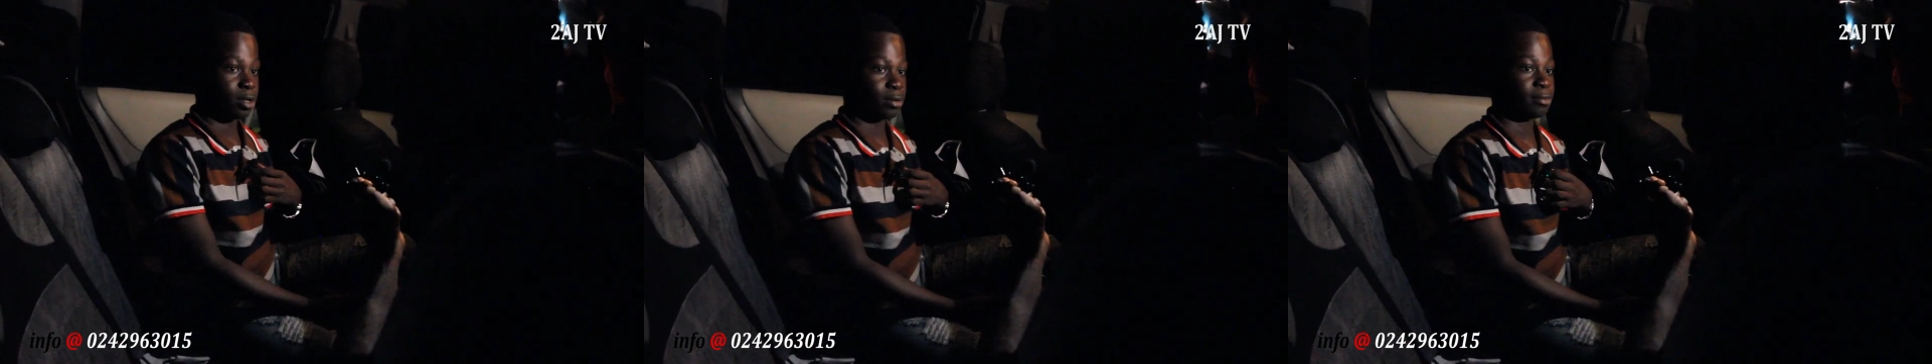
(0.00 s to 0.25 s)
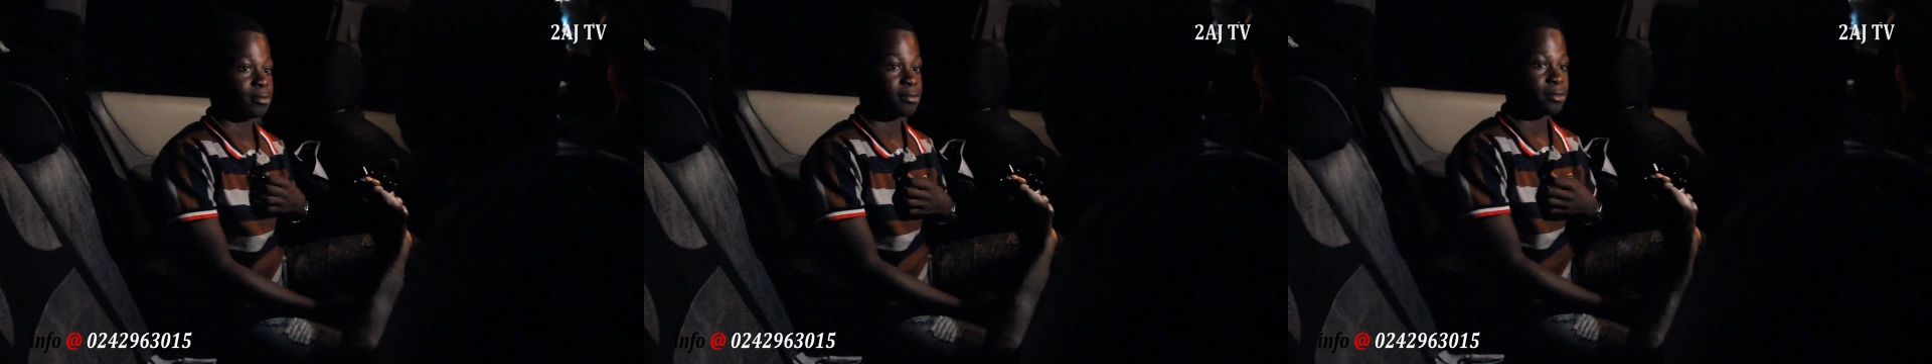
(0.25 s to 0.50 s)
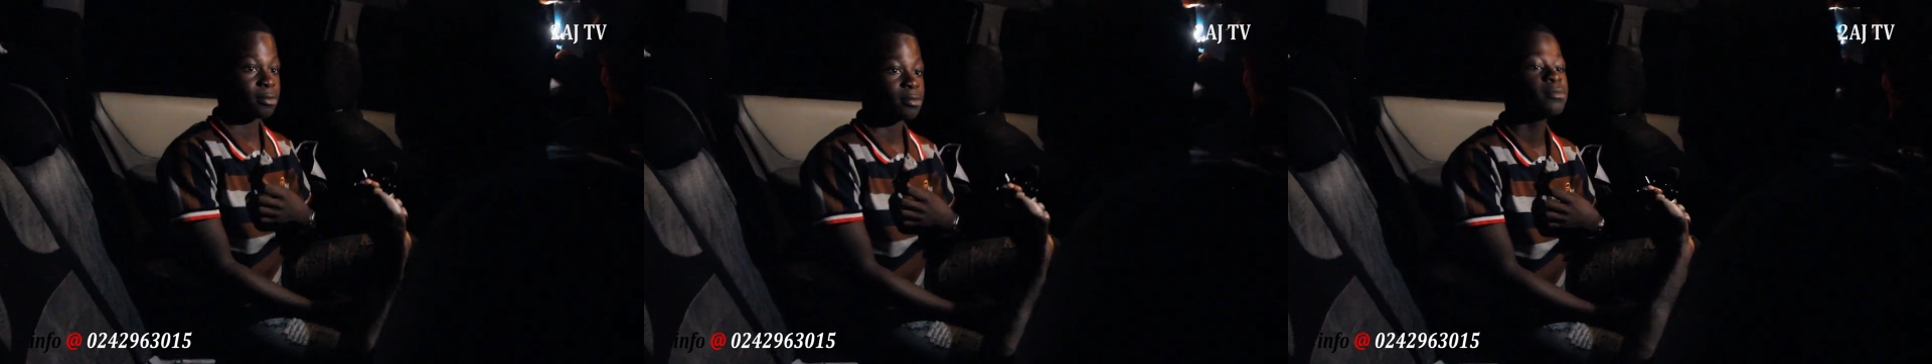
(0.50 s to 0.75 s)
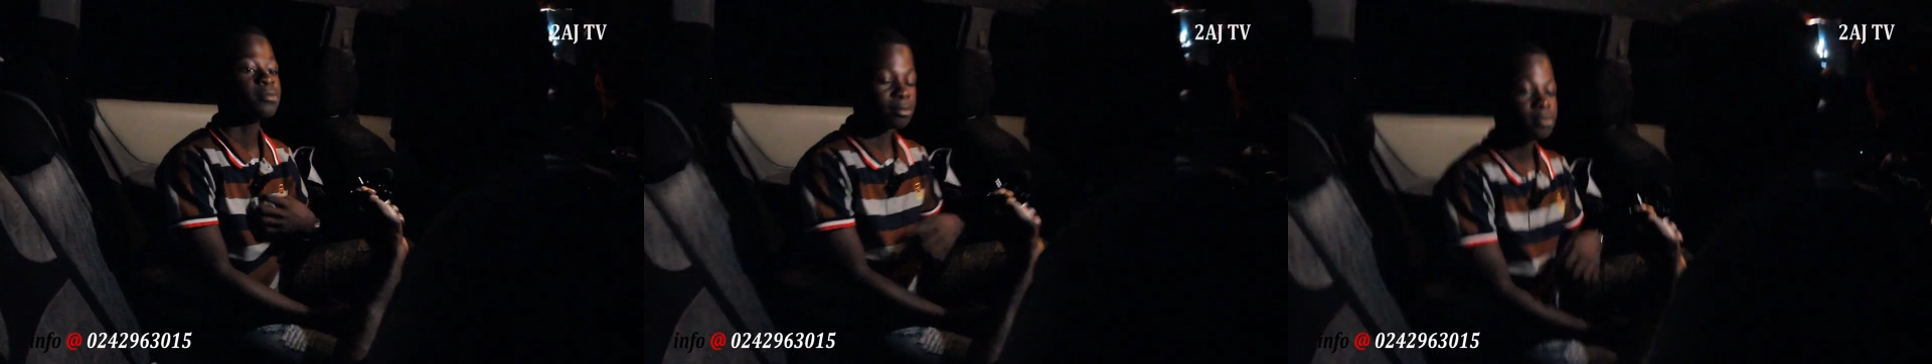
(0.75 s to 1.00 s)
know. Ah,
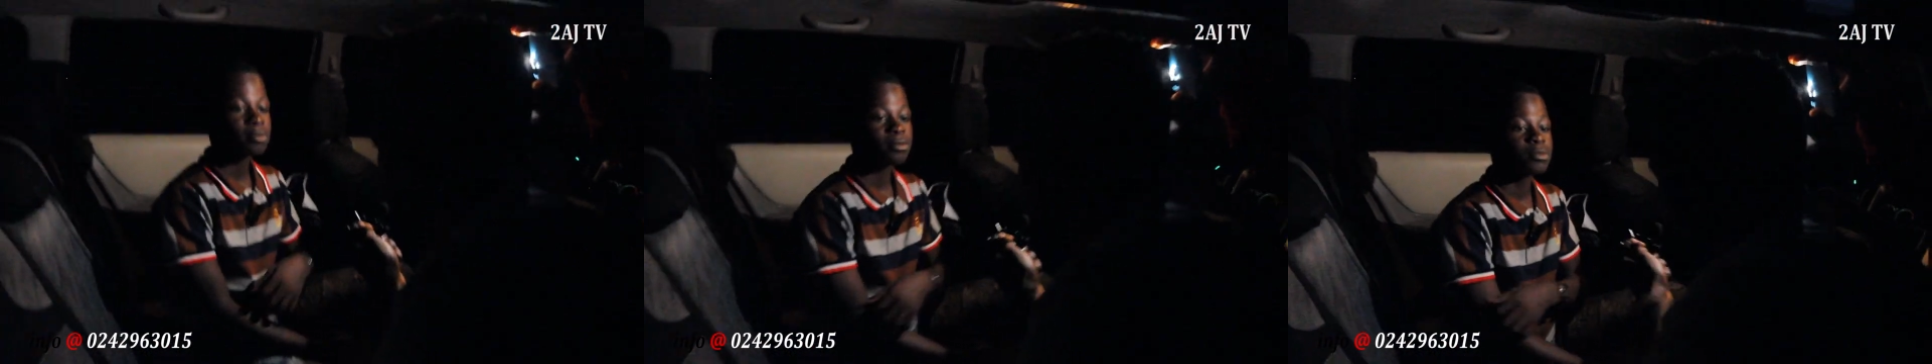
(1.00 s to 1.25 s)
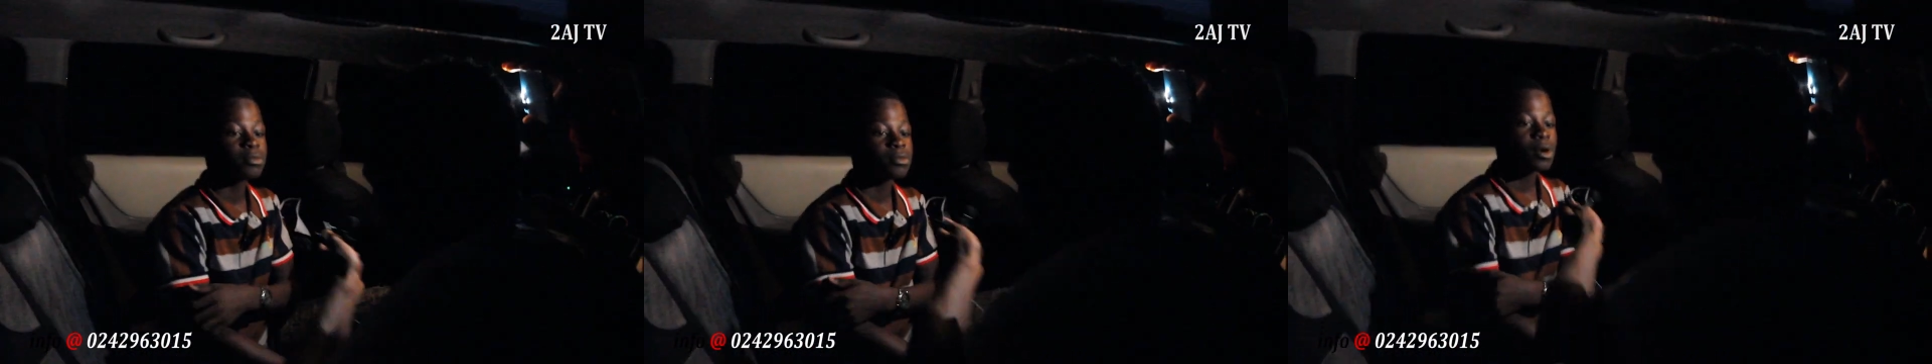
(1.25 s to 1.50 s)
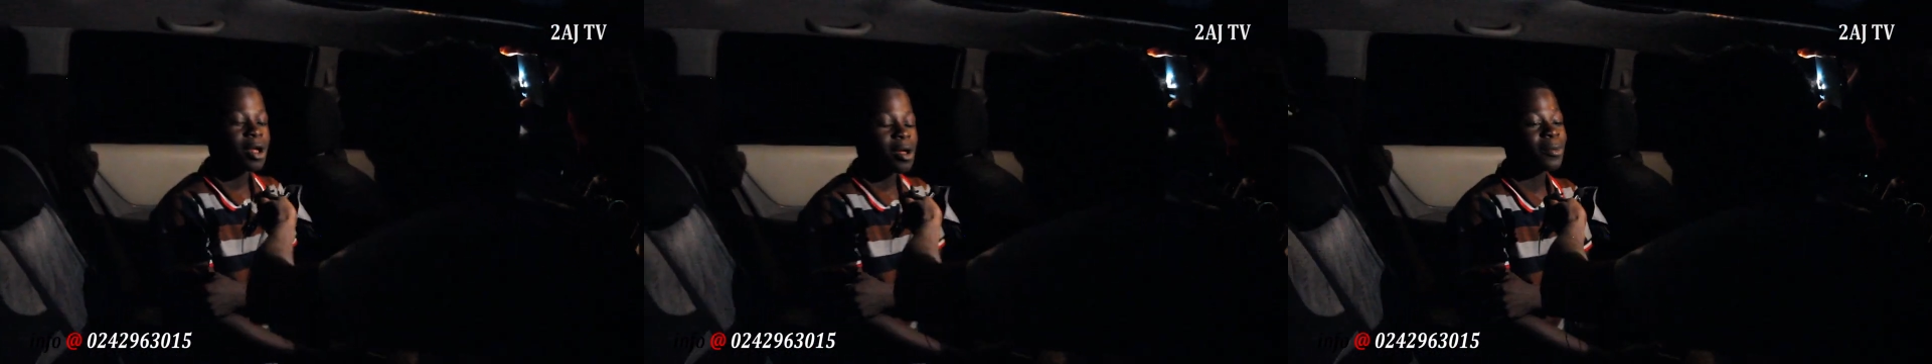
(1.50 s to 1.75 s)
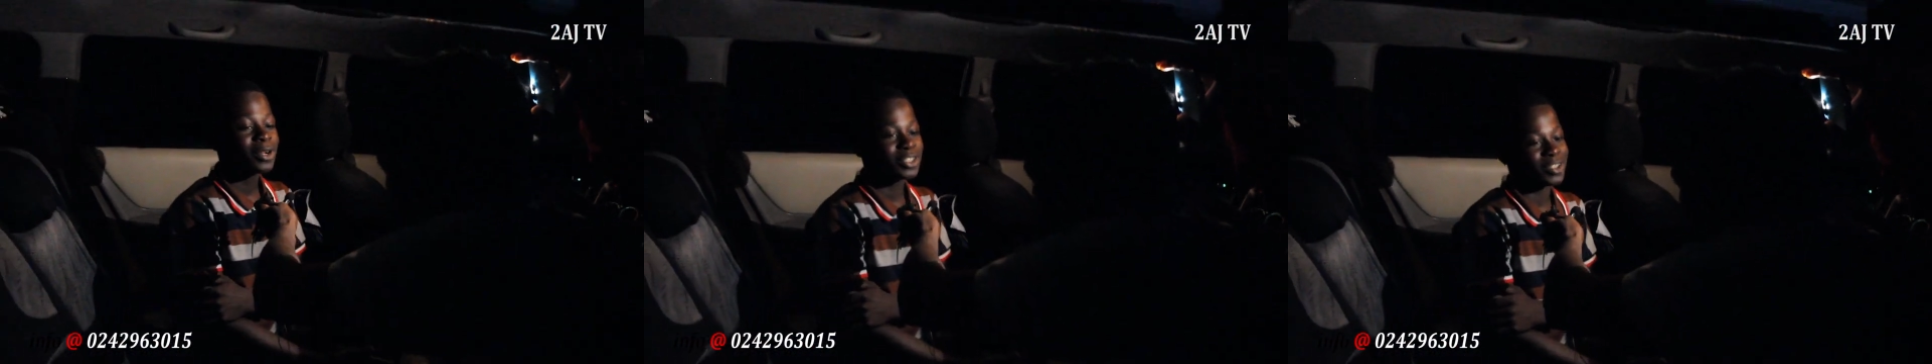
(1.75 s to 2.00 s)
so bad.
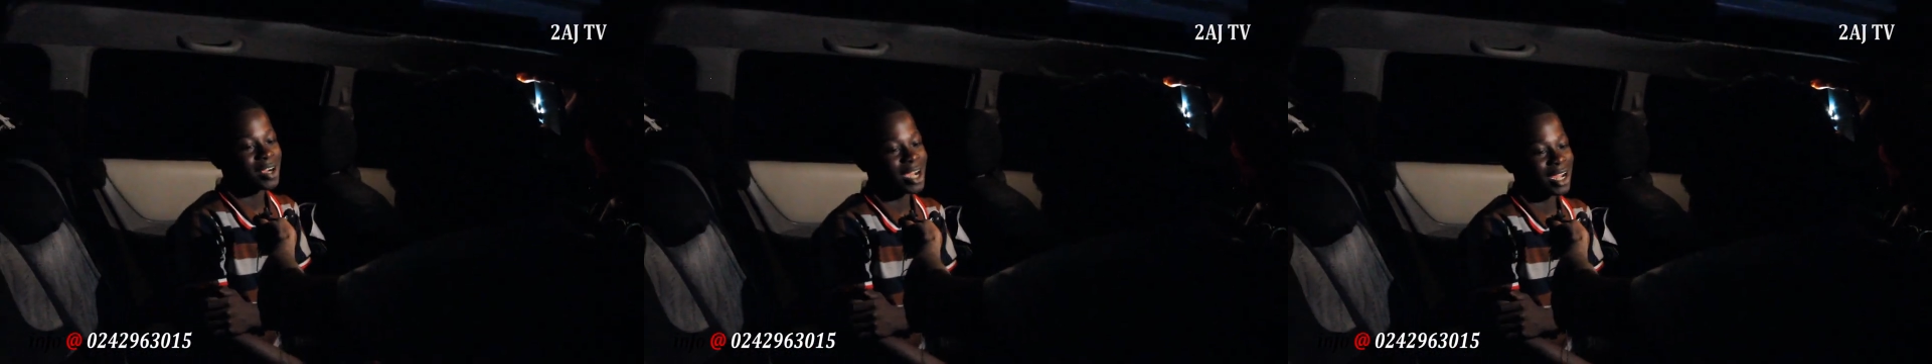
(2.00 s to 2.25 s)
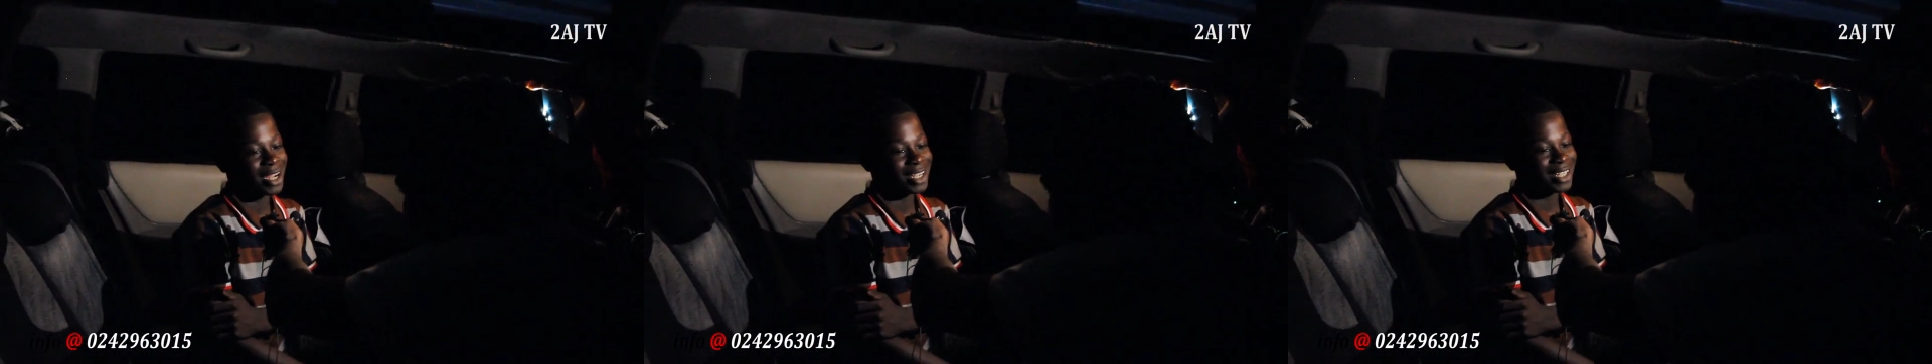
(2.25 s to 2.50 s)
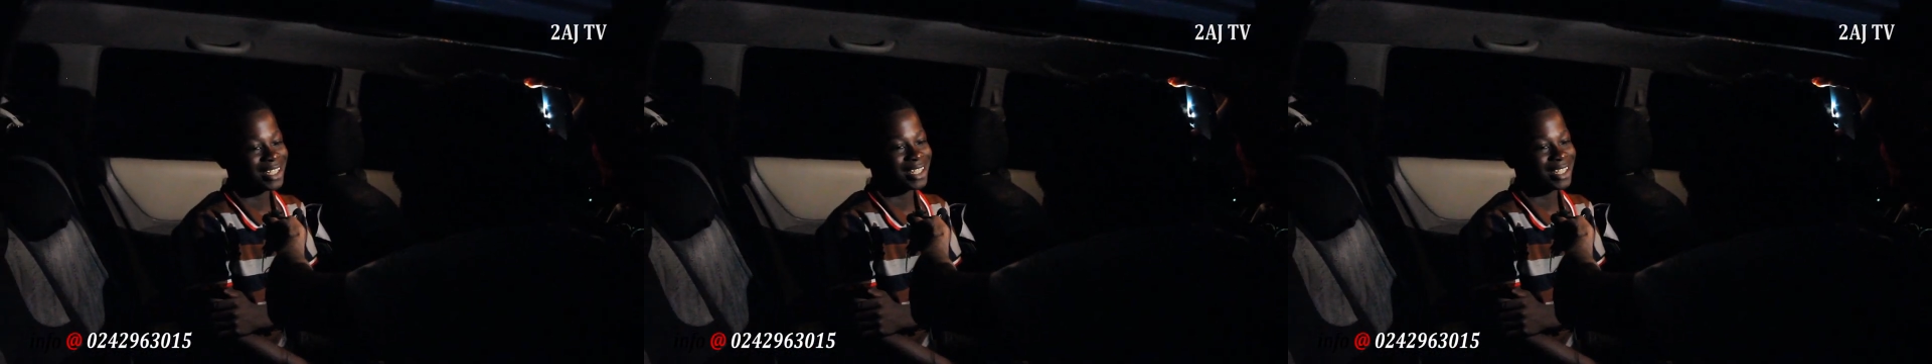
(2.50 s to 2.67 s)
But